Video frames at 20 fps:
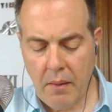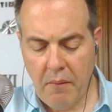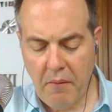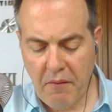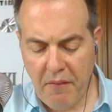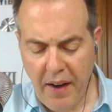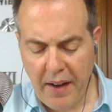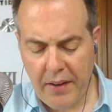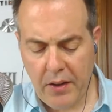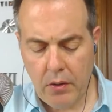
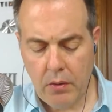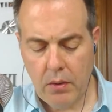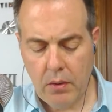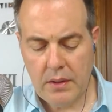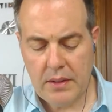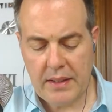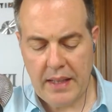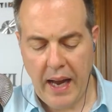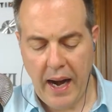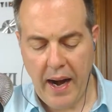
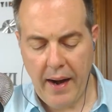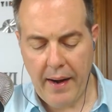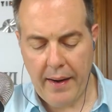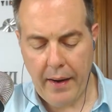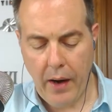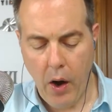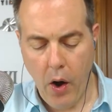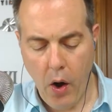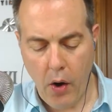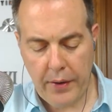vacuoles
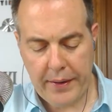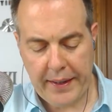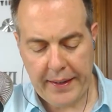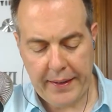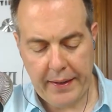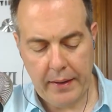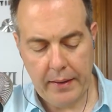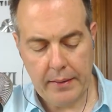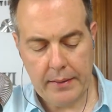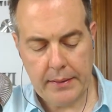are
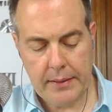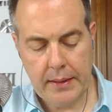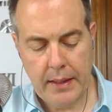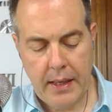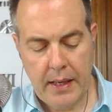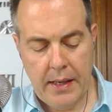organelles